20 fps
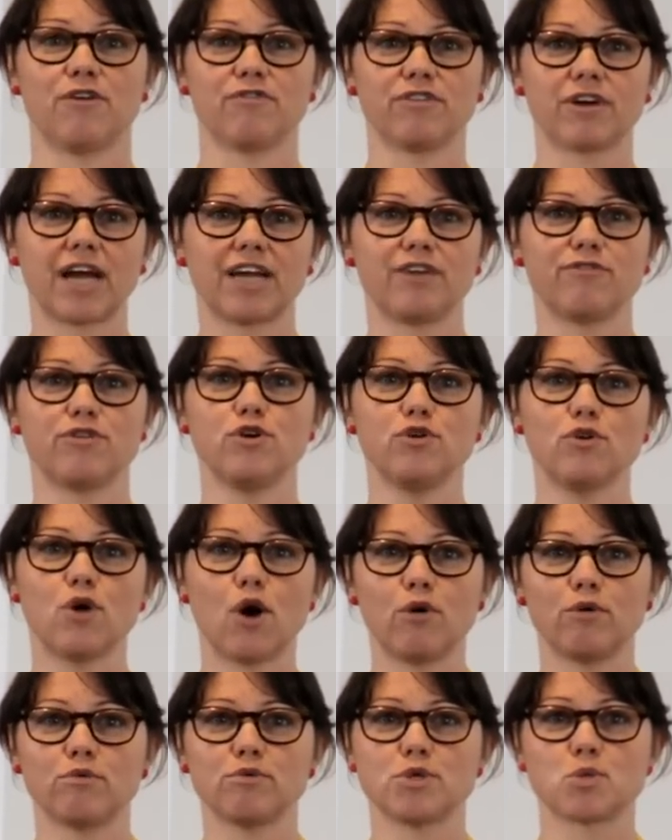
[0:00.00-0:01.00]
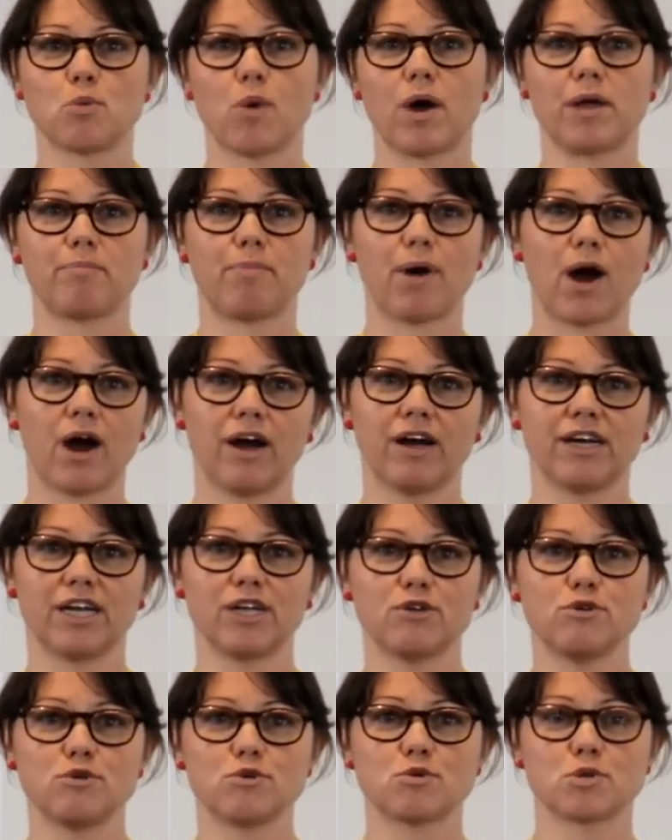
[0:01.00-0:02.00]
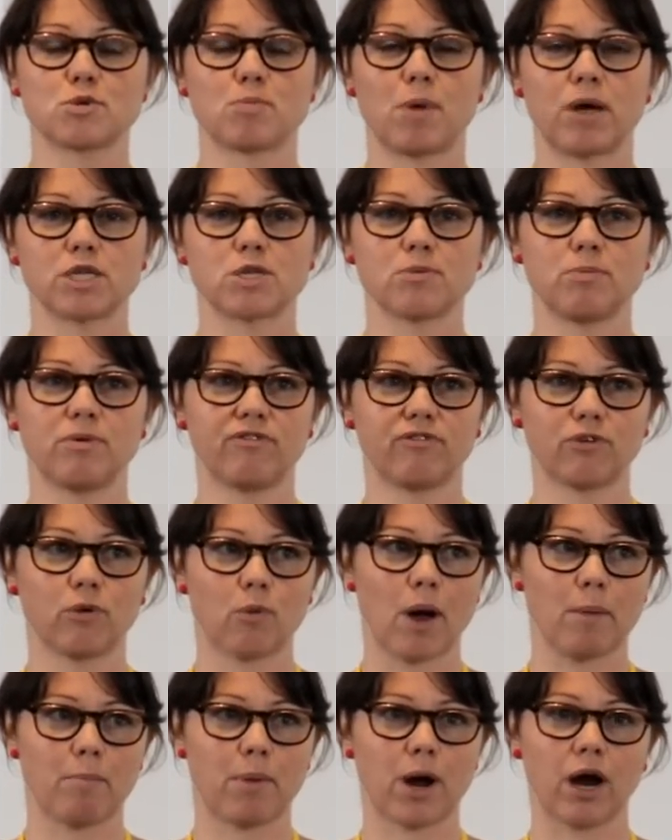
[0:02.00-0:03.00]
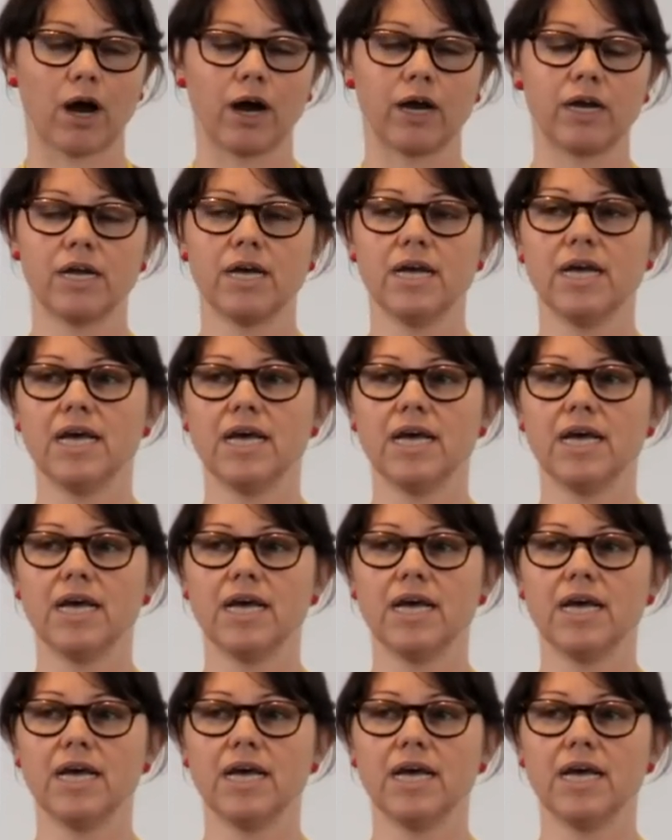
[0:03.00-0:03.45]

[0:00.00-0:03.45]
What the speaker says: over kind of who owns what part and who's responsible for what part.